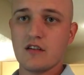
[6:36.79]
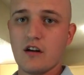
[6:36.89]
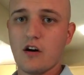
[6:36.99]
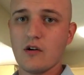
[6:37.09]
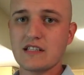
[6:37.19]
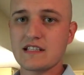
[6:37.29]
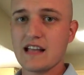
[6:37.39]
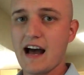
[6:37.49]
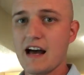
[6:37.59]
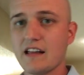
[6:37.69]
you know, it's
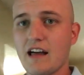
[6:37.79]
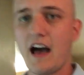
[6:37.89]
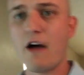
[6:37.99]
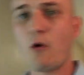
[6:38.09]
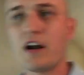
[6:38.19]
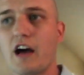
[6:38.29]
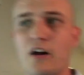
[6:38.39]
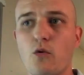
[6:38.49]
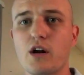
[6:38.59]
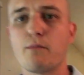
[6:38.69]
not, I
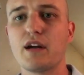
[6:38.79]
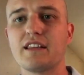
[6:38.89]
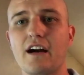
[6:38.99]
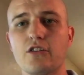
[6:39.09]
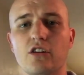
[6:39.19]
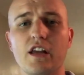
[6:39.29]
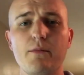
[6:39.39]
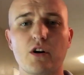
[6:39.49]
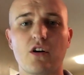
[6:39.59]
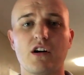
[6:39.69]
don't want to bring down your
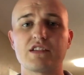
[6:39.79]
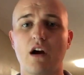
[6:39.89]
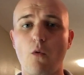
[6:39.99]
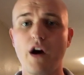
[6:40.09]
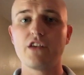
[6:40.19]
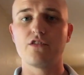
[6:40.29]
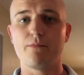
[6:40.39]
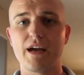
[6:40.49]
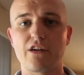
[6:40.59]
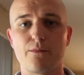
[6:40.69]
labor costs, I want you
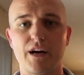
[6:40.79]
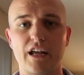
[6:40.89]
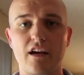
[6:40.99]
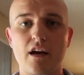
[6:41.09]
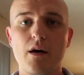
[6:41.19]
to make your money.